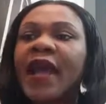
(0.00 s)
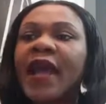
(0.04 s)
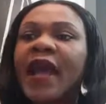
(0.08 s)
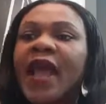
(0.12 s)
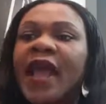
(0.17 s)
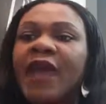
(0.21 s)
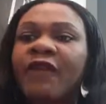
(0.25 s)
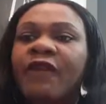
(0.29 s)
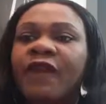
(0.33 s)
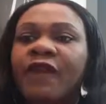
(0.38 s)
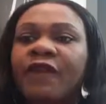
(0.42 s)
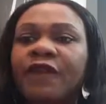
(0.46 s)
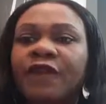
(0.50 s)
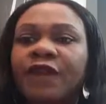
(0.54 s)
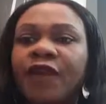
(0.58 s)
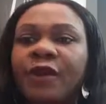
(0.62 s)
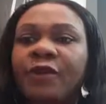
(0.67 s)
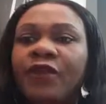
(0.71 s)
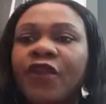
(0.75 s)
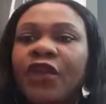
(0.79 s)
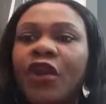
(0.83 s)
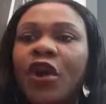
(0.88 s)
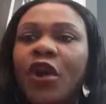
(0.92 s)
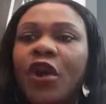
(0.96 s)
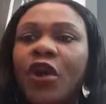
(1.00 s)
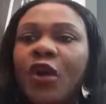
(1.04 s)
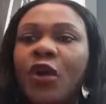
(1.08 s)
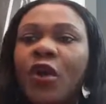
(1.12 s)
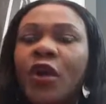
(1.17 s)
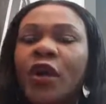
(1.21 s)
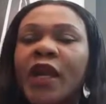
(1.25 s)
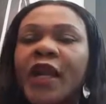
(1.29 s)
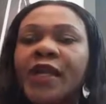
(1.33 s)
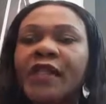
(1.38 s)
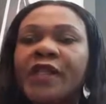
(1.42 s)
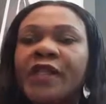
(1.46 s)
even from your own
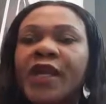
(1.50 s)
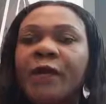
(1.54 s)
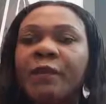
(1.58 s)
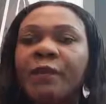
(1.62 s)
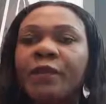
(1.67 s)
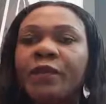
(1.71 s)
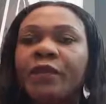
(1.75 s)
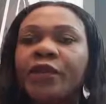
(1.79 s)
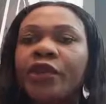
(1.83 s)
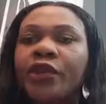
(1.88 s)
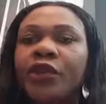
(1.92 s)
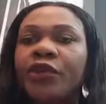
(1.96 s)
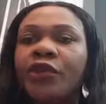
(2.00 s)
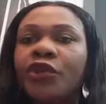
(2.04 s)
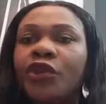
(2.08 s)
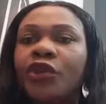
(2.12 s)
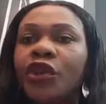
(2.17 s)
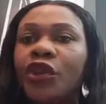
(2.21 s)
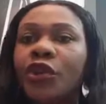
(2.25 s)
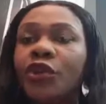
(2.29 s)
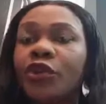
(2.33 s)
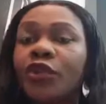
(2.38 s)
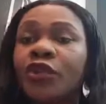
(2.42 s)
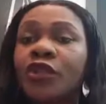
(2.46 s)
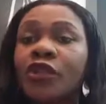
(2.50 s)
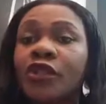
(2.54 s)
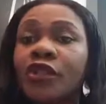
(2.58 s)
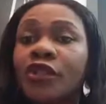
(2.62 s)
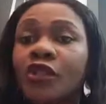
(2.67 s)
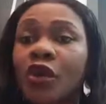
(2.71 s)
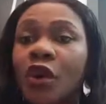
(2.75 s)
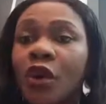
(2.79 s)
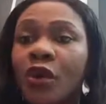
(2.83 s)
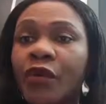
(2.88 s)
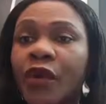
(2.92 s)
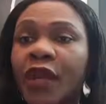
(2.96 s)
example, your own
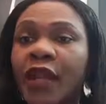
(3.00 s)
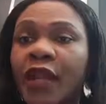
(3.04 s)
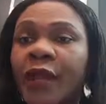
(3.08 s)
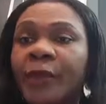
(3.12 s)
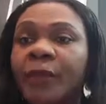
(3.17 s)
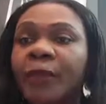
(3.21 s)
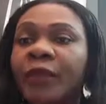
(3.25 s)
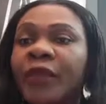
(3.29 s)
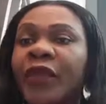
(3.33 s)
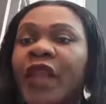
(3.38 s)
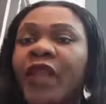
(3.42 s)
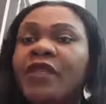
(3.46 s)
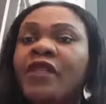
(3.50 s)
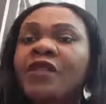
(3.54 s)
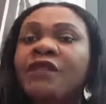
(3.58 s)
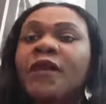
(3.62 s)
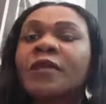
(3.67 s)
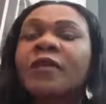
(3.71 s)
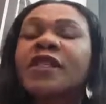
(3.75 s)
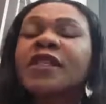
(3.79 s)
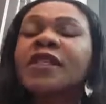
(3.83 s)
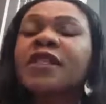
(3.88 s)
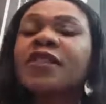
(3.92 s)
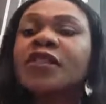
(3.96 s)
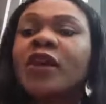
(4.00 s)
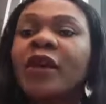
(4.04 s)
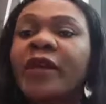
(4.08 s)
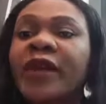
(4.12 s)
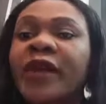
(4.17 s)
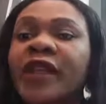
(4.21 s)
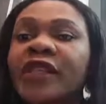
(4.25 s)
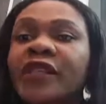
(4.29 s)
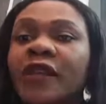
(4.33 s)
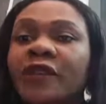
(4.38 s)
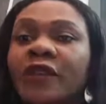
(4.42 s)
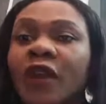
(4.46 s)
story, even from the
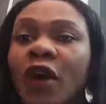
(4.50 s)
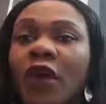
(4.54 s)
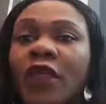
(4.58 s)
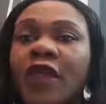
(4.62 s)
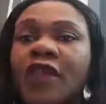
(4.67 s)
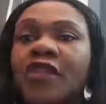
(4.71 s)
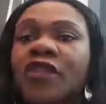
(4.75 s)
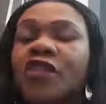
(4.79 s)
stories of others.